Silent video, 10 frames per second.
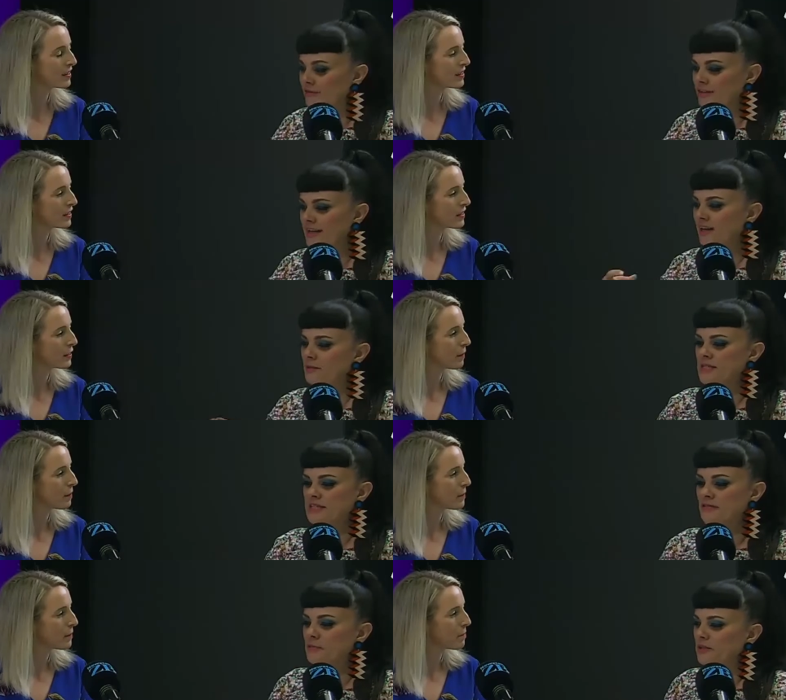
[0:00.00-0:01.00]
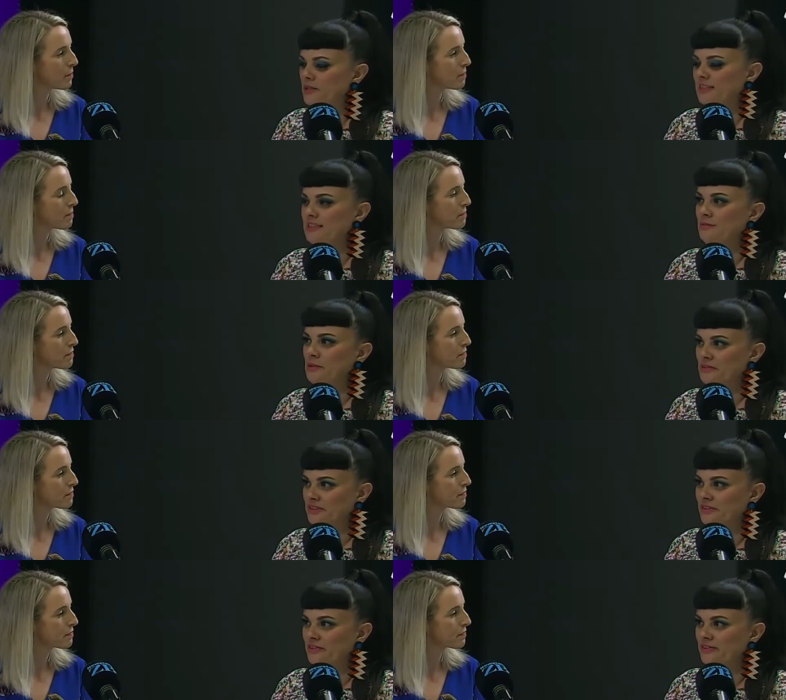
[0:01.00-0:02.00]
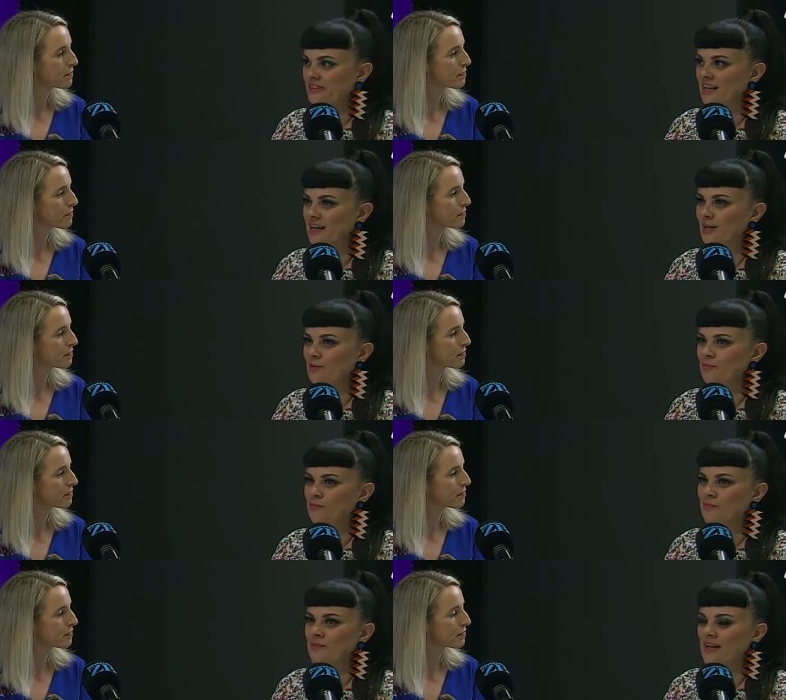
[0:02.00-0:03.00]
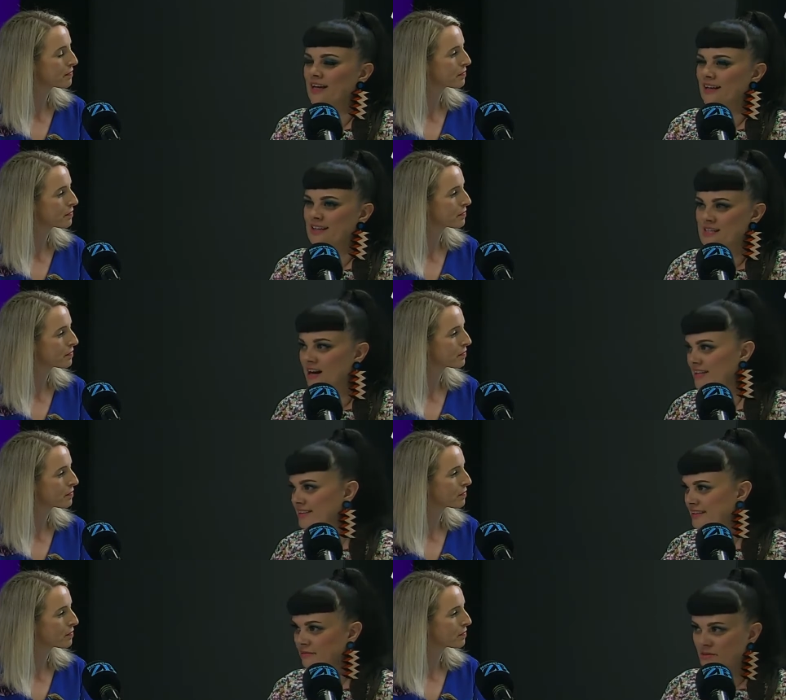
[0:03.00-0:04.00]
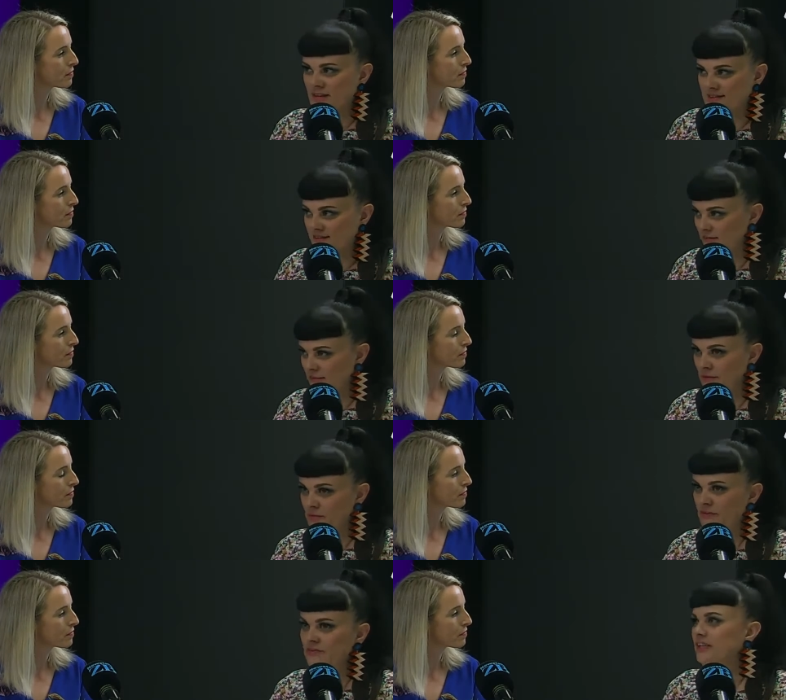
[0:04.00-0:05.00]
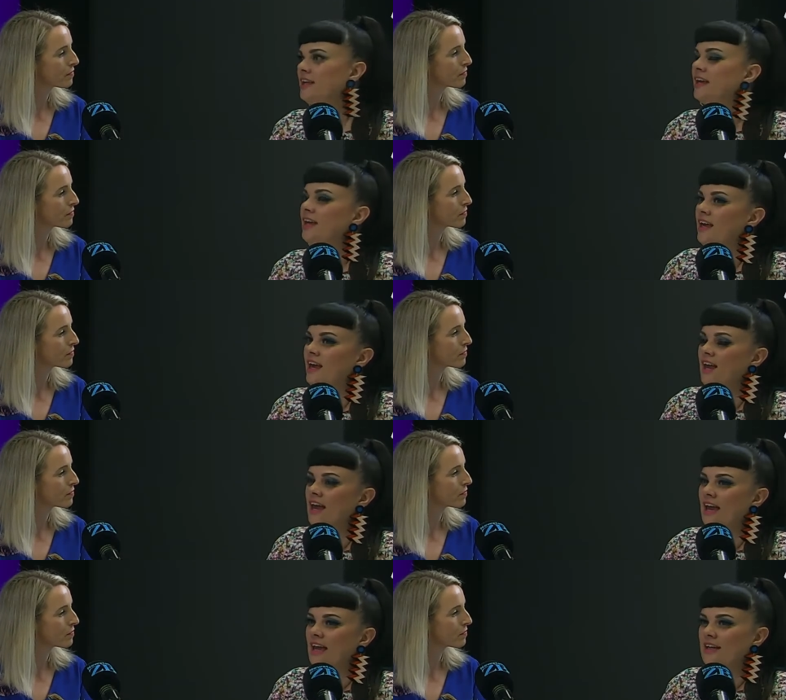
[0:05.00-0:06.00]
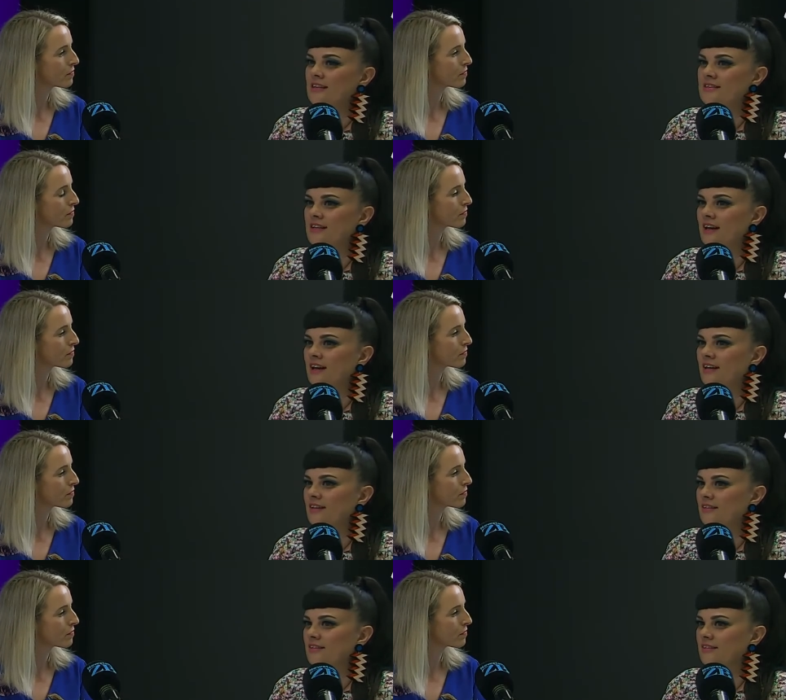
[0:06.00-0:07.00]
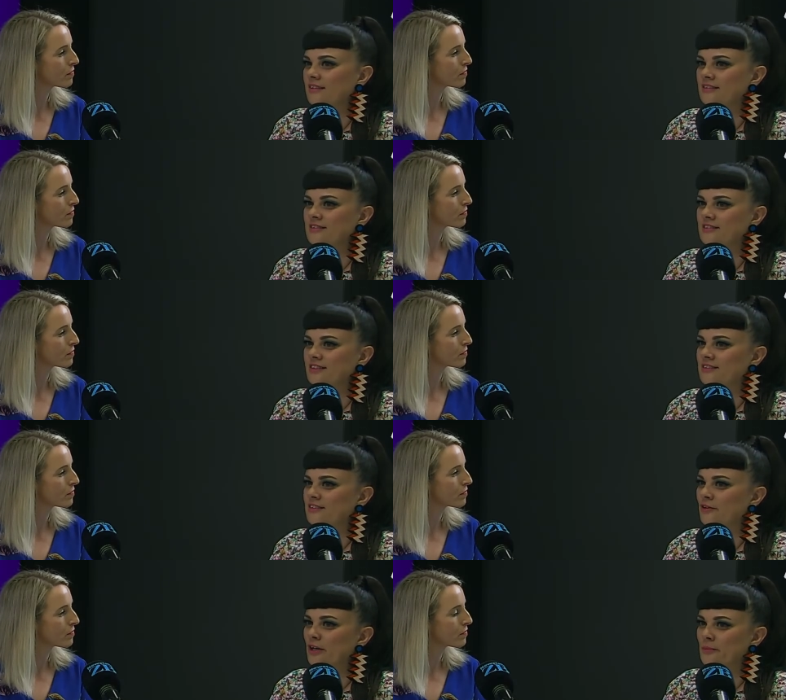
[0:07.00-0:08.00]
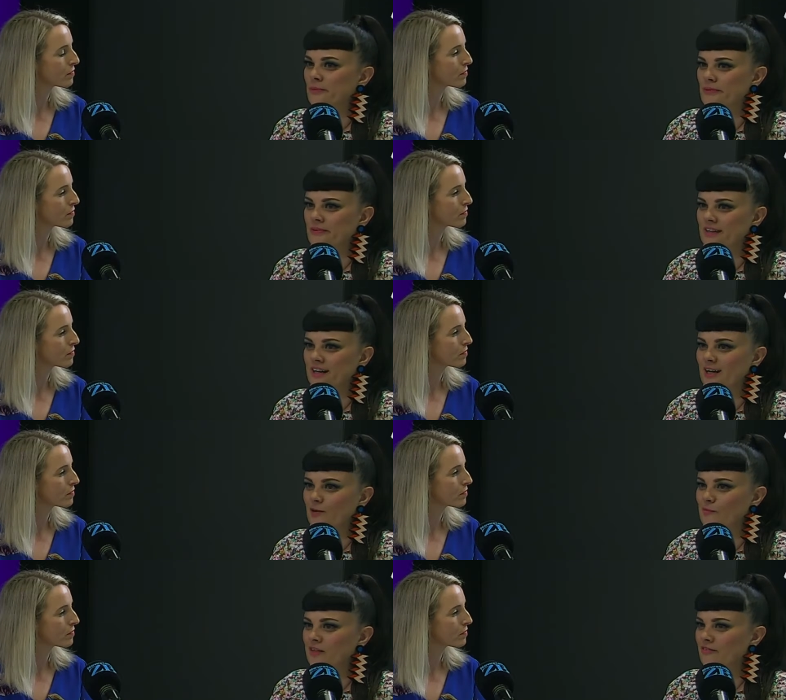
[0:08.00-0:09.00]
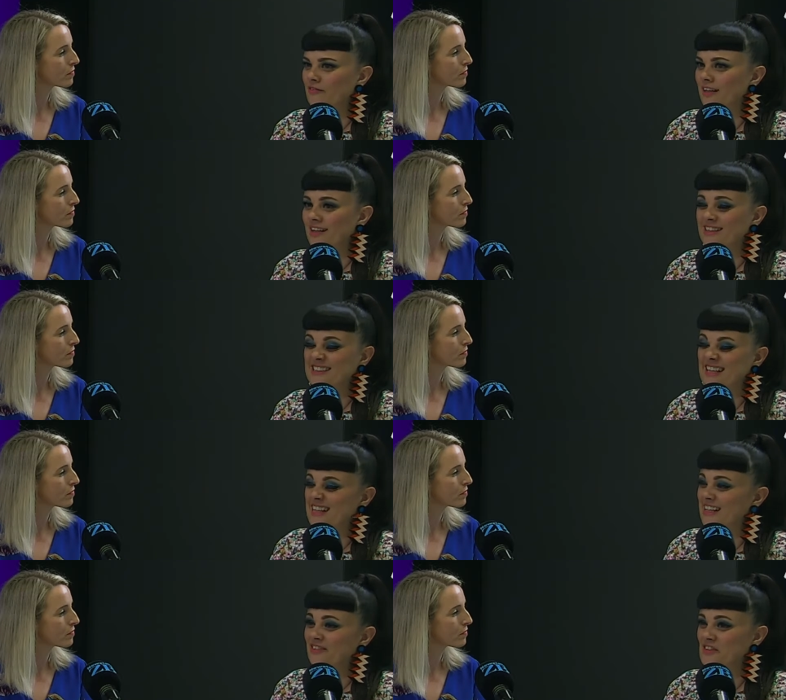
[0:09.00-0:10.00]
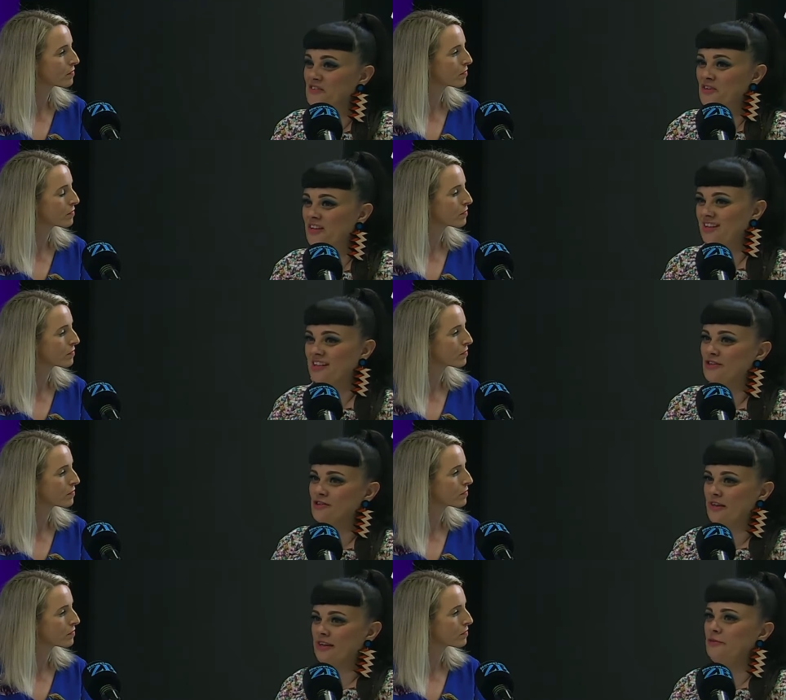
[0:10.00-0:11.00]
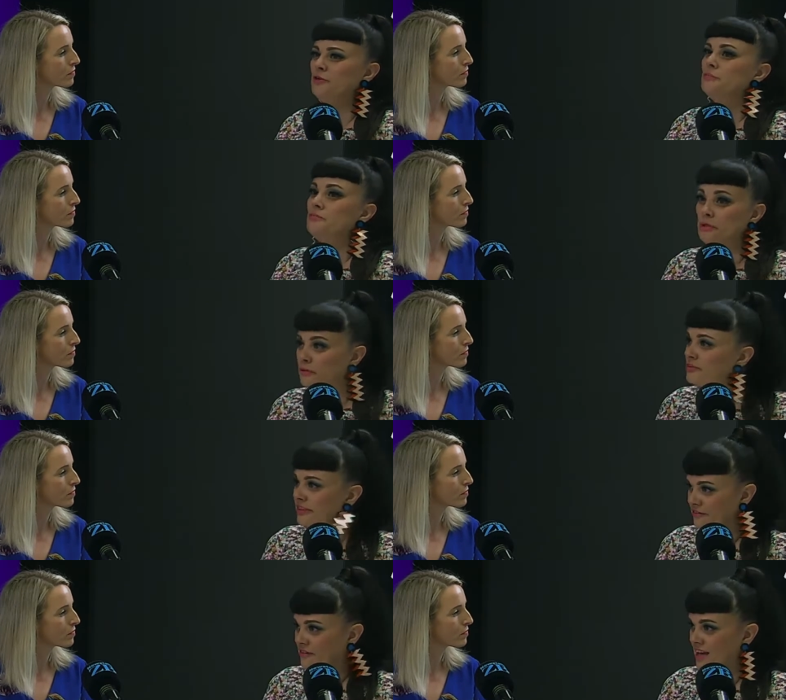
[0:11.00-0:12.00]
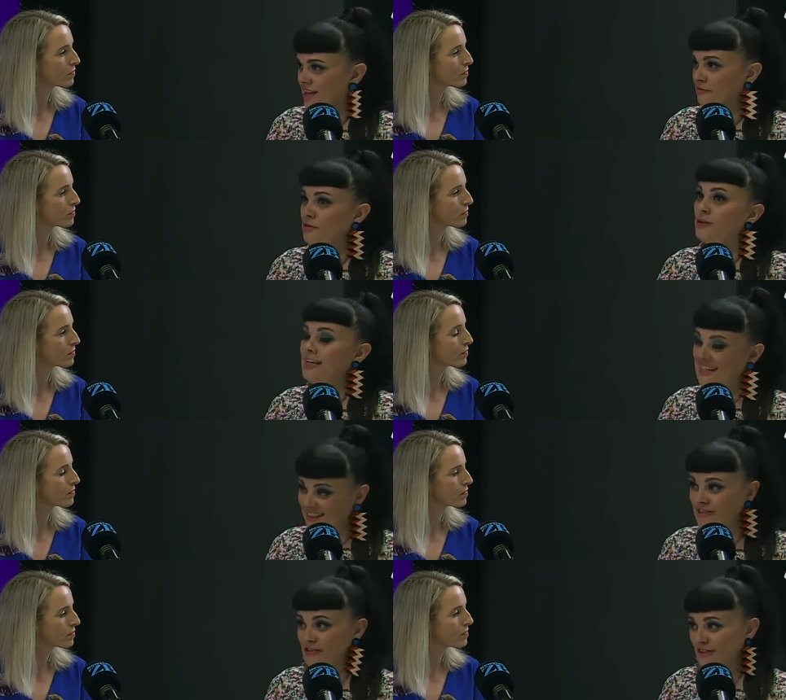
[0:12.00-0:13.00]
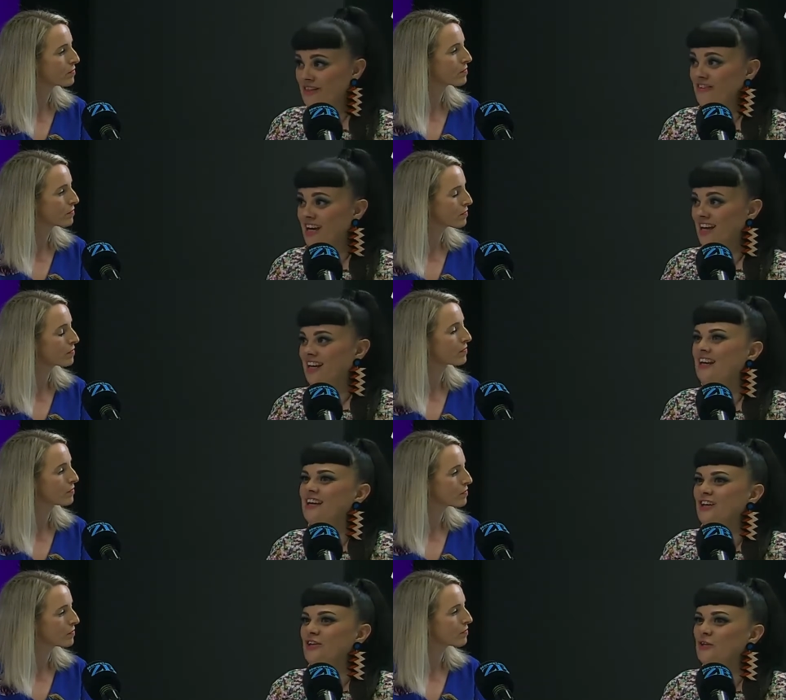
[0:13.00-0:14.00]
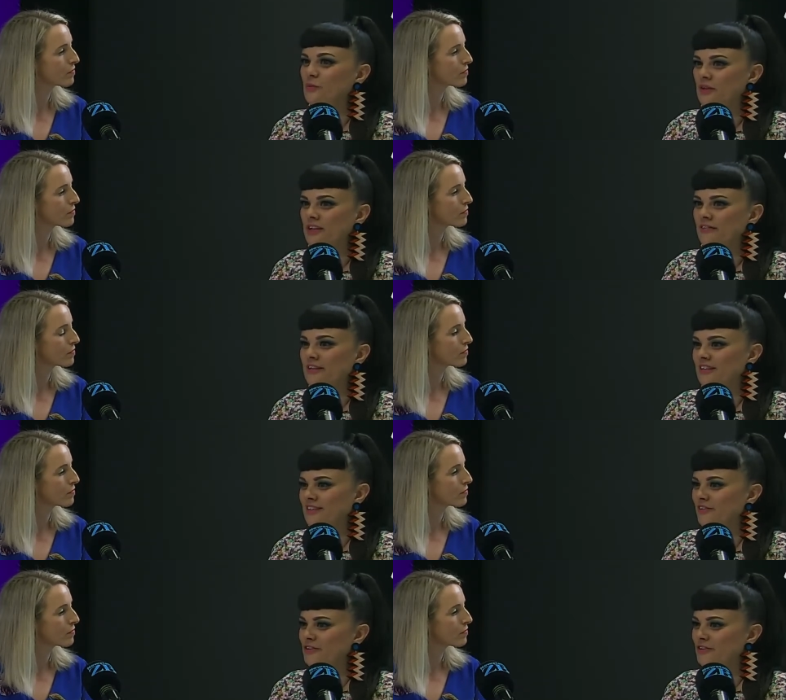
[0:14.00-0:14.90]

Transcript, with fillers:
Speaker 1: every element of the building is musical um, and, and ties in with, with music. And uh, it's it's incredible. Um, even, like I said, even if you're not a country fan, if you're a music fan, if yeah. you're a history fan, you will love it. You